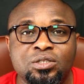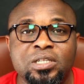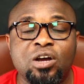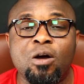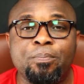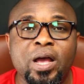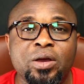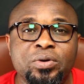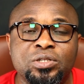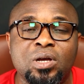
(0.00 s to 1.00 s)
They compare
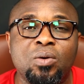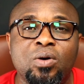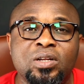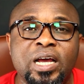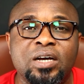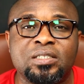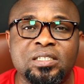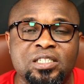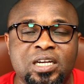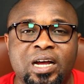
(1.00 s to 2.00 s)
you with someone
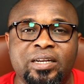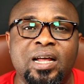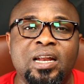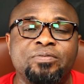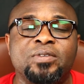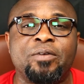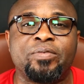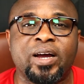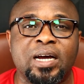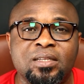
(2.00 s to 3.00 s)
else's child that left
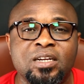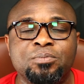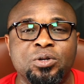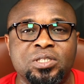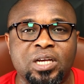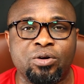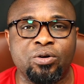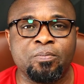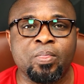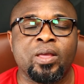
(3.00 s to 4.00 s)
Africa 3 months ago